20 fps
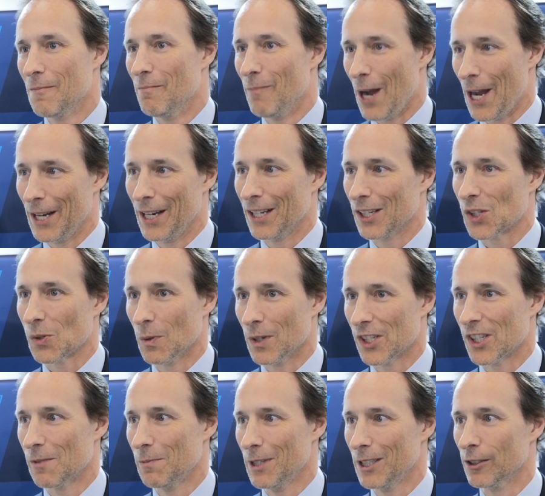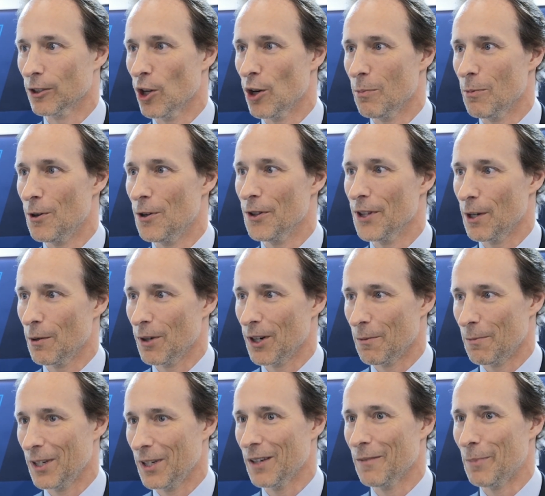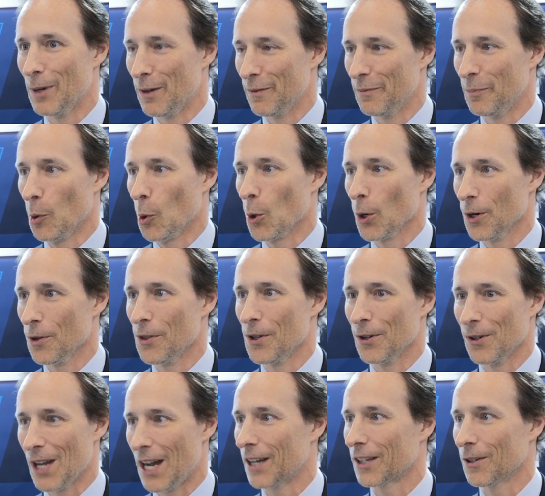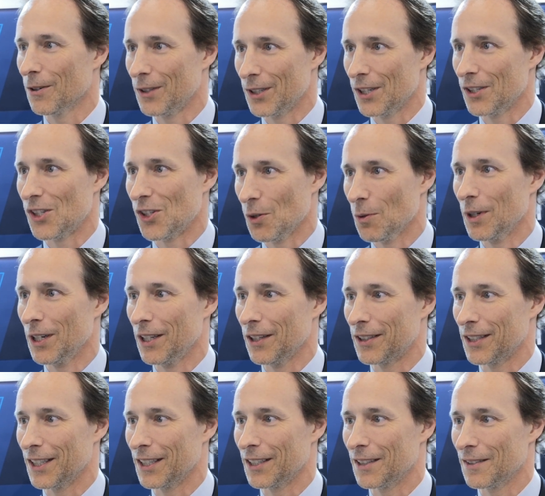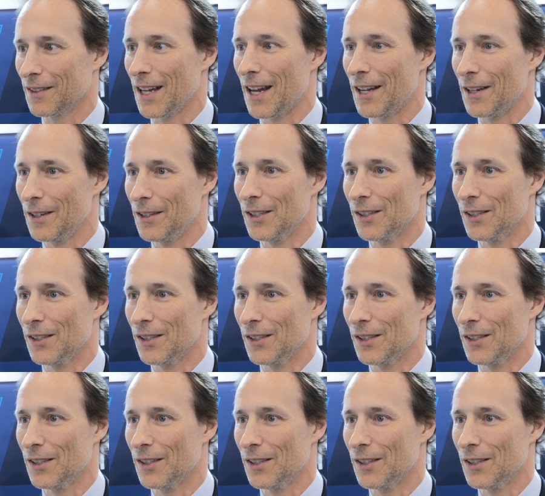Binance wants to be global. They want to be above board. They're not going to do anything that